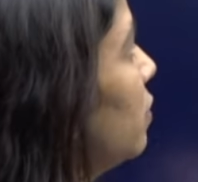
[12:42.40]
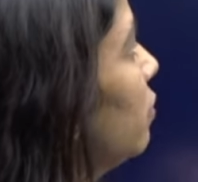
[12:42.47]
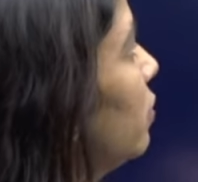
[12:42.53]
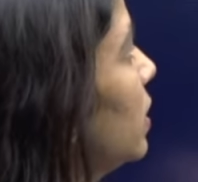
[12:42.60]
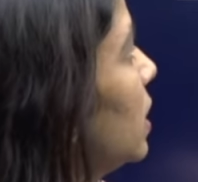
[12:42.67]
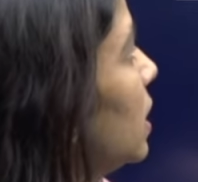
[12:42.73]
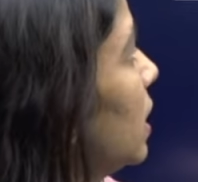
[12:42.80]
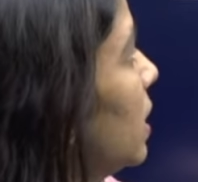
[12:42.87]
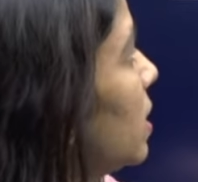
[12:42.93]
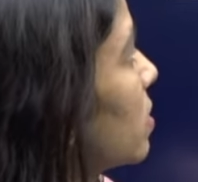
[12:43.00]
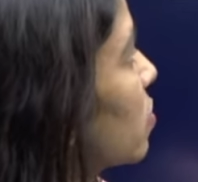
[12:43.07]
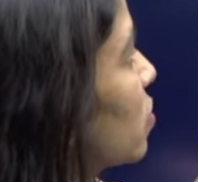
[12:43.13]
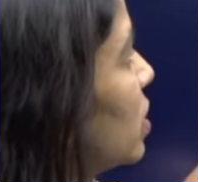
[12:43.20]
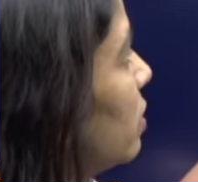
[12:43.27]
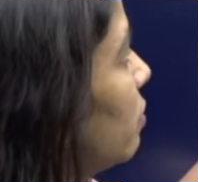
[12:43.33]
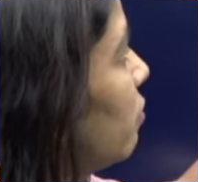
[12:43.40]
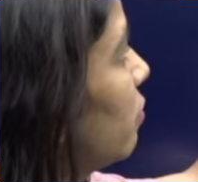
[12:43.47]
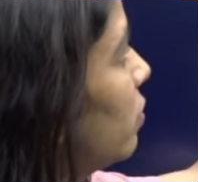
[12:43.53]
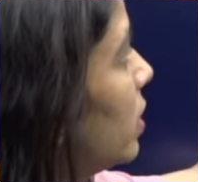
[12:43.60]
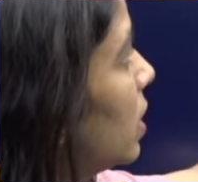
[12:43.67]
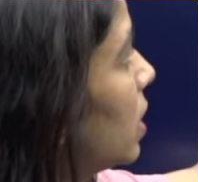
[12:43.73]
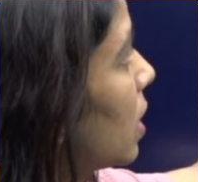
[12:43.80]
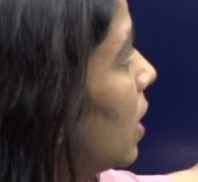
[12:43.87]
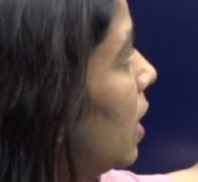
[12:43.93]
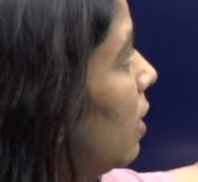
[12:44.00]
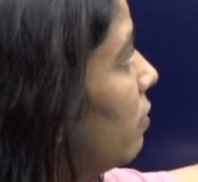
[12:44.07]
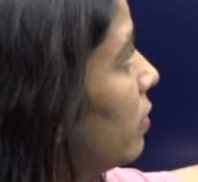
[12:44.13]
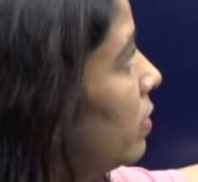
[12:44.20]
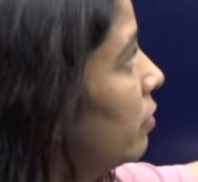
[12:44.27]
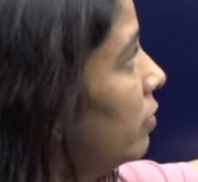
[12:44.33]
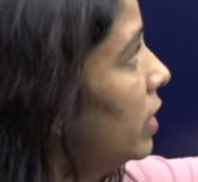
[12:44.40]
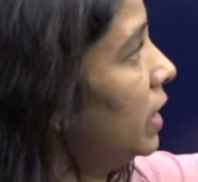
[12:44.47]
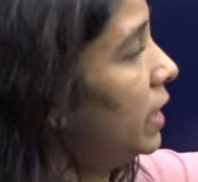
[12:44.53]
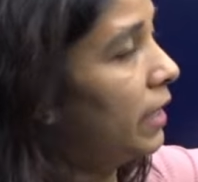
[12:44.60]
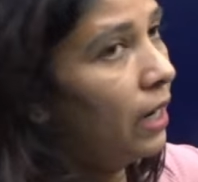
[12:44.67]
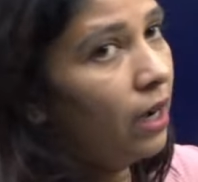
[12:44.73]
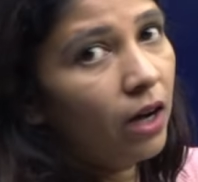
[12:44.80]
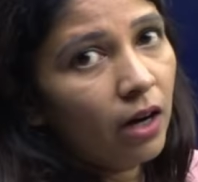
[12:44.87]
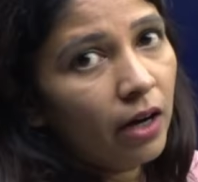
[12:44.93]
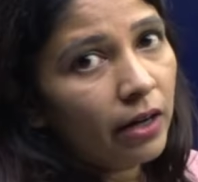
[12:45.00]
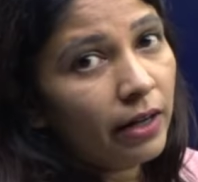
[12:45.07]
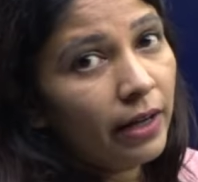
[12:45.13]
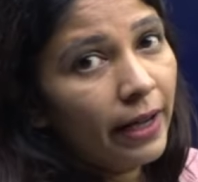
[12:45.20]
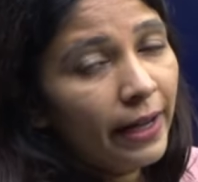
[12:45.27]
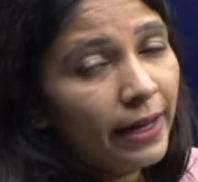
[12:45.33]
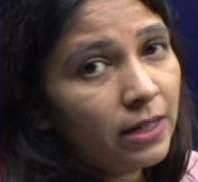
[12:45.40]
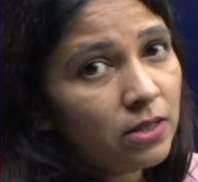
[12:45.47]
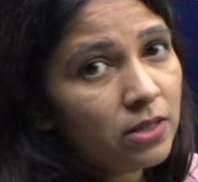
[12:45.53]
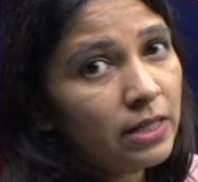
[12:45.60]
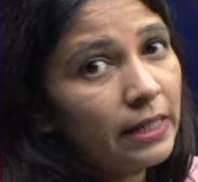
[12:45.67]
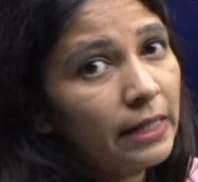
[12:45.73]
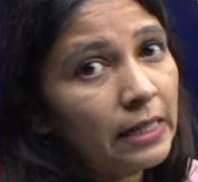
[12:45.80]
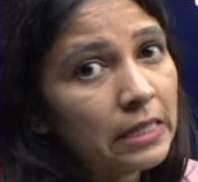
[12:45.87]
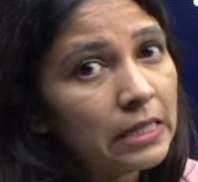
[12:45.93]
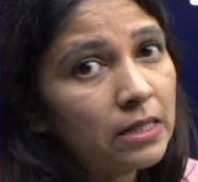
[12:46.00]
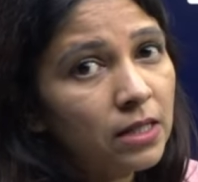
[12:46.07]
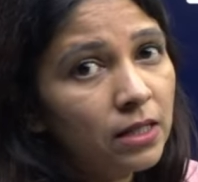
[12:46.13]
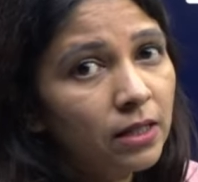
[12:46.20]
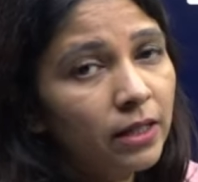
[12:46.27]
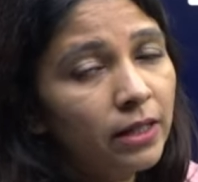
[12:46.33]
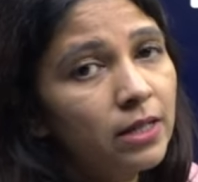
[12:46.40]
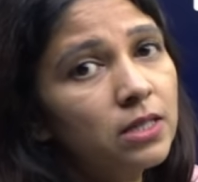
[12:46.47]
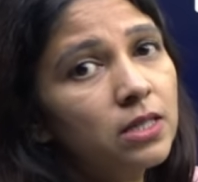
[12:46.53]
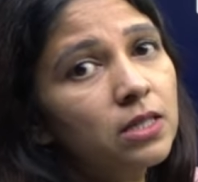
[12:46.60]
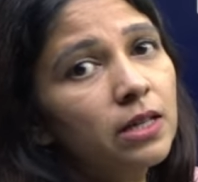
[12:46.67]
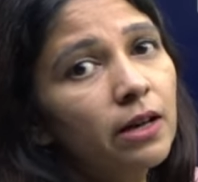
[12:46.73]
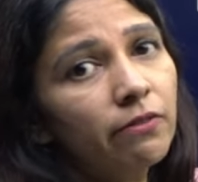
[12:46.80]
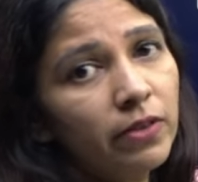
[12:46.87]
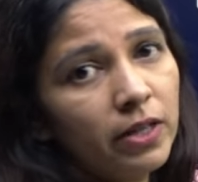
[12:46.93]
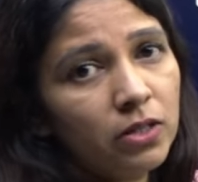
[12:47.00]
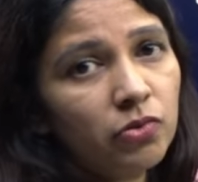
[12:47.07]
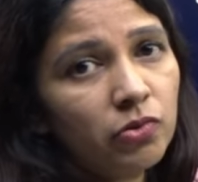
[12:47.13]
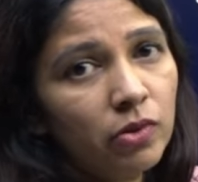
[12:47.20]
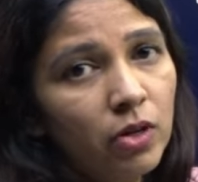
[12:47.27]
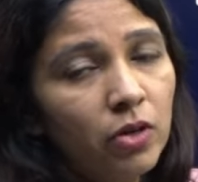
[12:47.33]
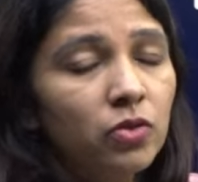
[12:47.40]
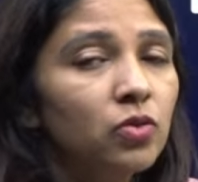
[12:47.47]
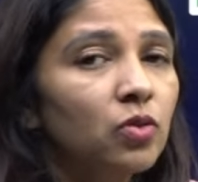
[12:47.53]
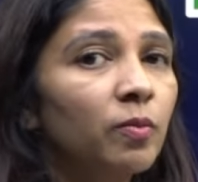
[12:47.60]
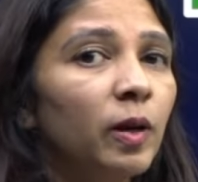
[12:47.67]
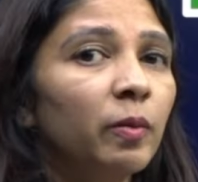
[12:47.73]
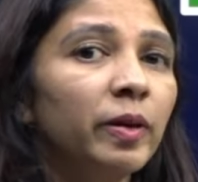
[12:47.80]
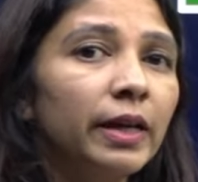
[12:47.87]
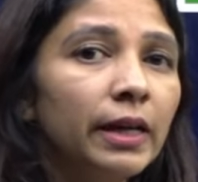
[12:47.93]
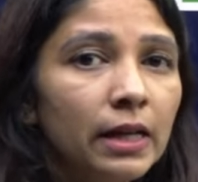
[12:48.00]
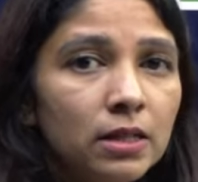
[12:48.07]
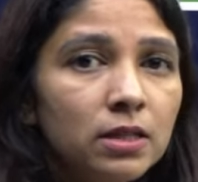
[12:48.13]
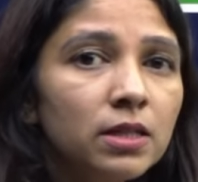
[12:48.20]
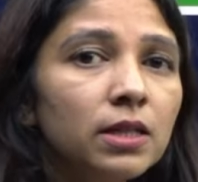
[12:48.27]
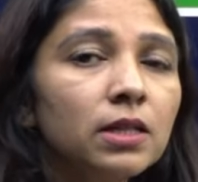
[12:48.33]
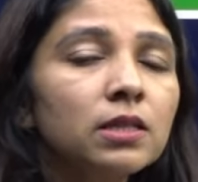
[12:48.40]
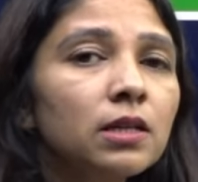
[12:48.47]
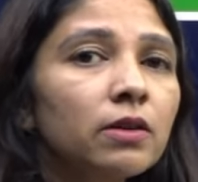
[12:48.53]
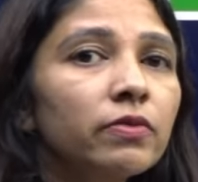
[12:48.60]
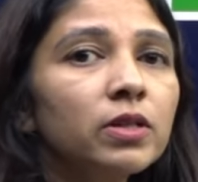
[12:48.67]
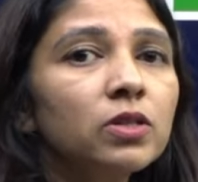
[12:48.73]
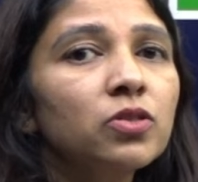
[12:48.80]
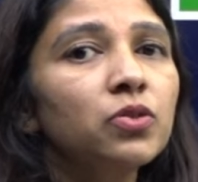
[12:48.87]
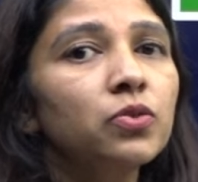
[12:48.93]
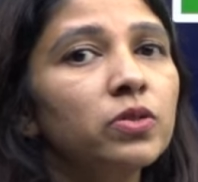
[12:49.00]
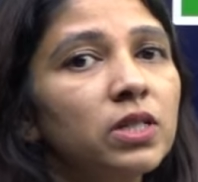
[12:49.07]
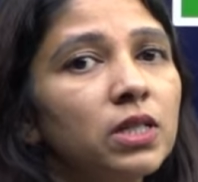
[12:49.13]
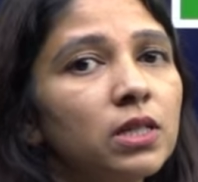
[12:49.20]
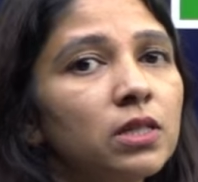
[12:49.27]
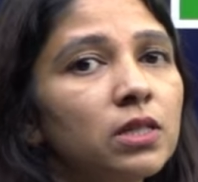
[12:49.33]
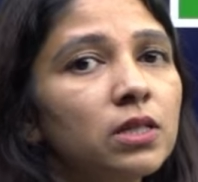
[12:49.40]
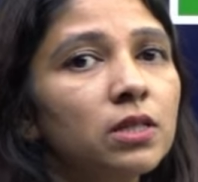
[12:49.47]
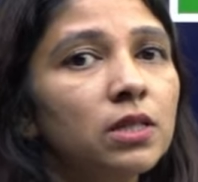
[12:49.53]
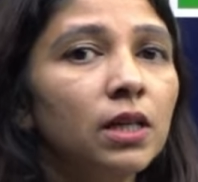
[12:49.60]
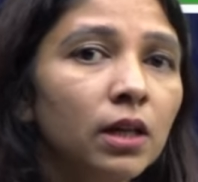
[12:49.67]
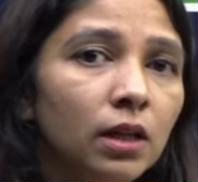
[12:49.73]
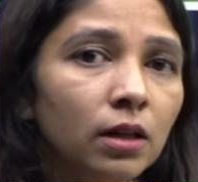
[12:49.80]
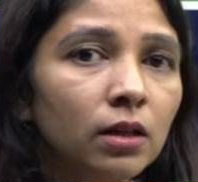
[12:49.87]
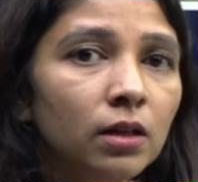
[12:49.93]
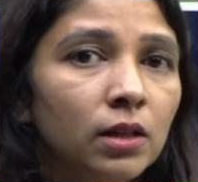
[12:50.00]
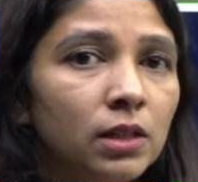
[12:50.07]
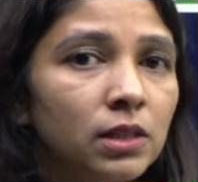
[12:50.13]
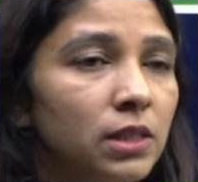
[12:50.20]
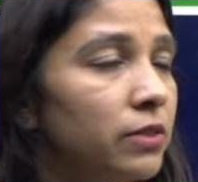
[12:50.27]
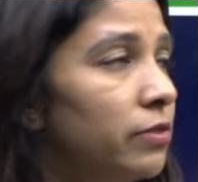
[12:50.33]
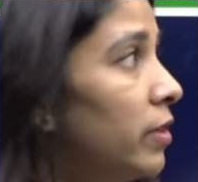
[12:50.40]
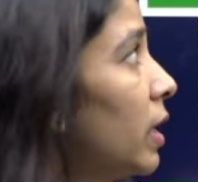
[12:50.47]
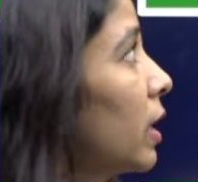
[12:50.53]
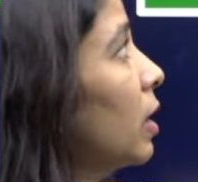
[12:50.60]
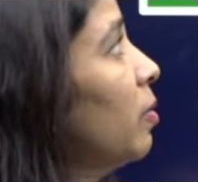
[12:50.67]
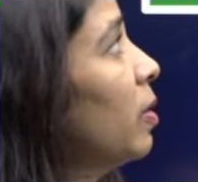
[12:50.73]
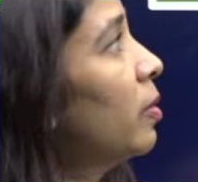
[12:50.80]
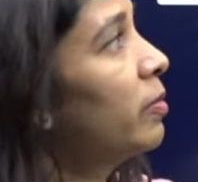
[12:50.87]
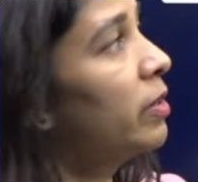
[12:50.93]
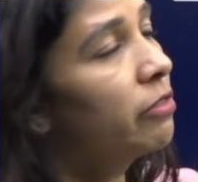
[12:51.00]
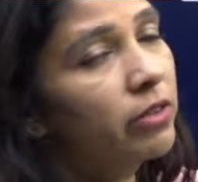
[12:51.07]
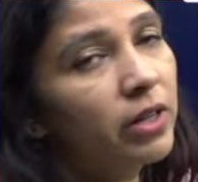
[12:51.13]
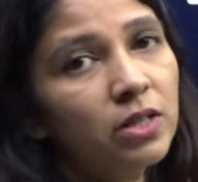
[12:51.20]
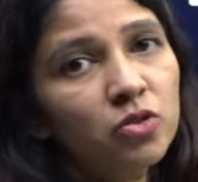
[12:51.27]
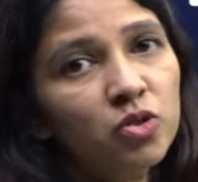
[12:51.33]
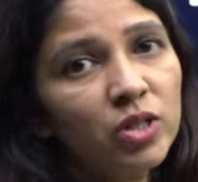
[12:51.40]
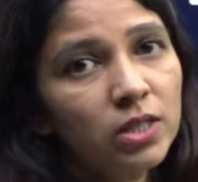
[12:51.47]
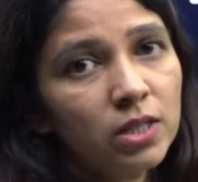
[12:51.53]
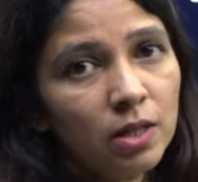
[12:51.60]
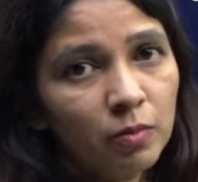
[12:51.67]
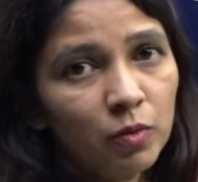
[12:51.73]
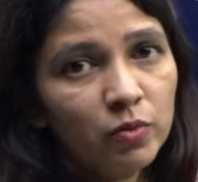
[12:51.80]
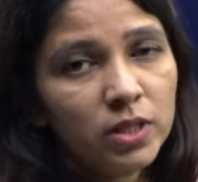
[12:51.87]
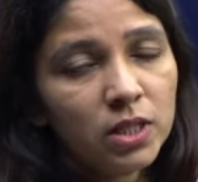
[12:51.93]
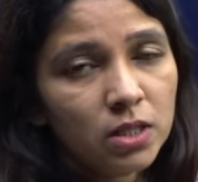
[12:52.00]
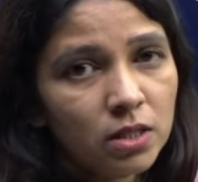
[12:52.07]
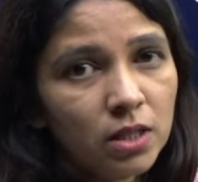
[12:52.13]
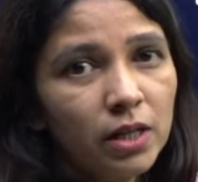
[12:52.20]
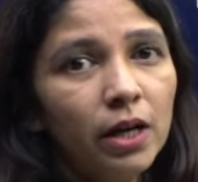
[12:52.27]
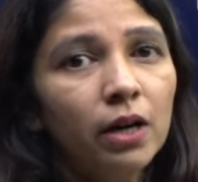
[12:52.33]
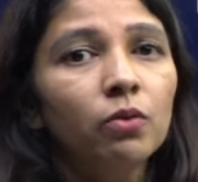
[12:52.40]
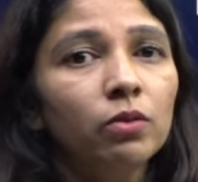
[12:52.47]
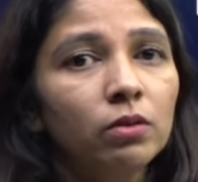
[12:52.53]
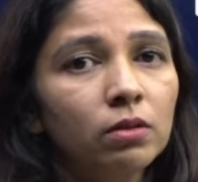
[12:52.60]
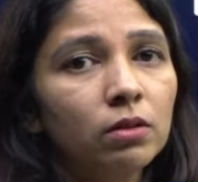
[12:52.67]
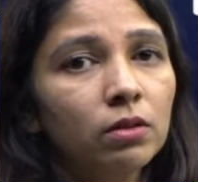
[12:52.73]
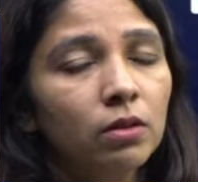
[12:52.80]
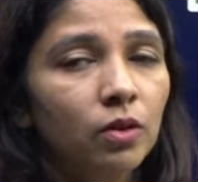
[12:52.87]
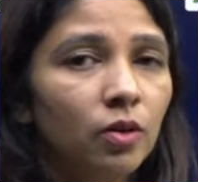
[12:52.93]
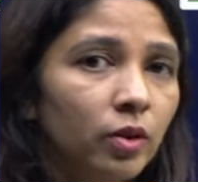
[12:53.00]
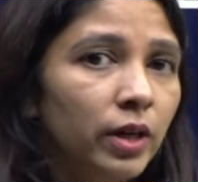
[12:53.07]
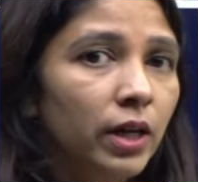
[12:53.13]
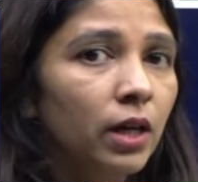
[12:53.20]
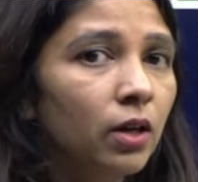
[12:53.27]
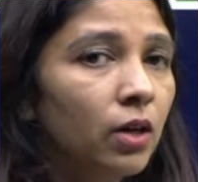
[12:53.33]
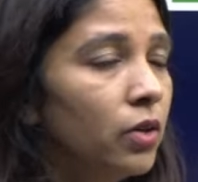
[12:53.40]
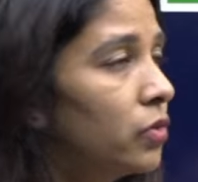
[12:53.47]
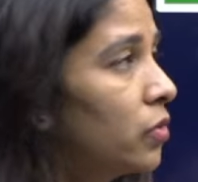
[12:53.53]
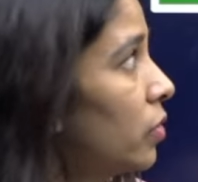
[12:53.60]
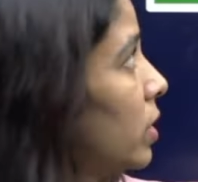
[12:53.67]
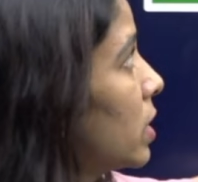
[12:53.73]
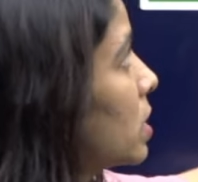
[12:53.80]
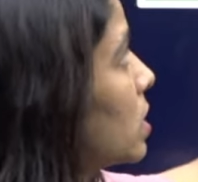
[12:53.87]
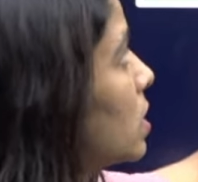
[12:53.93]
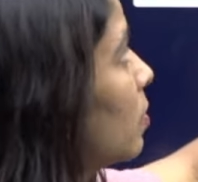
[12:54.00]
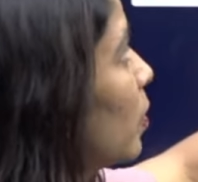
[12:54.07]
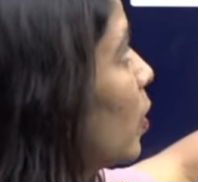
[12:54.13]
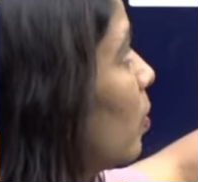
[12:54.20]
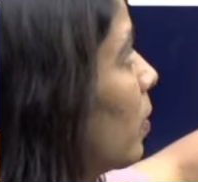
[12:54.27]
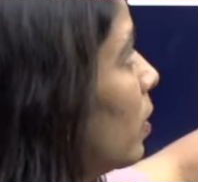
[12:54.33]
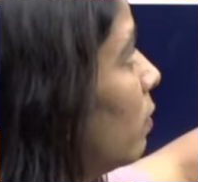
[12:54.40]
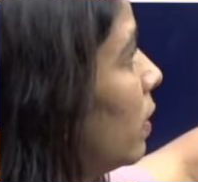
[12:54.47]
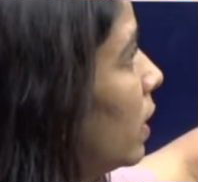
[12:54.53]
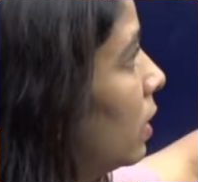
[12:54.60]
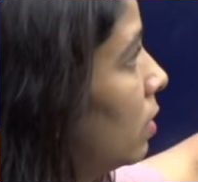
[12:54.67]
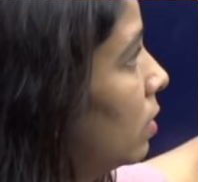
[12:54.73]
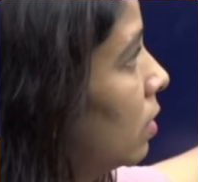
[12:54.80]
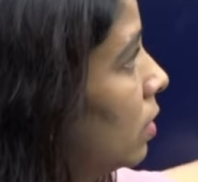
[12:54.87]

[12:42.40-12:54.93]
Difference, differ, F F E R, ends, E N C E is a suffix. So manam E N C E suffix use chesesi, differ ki manam difference chesamu, which is a noun. Okay, so this is a proper one.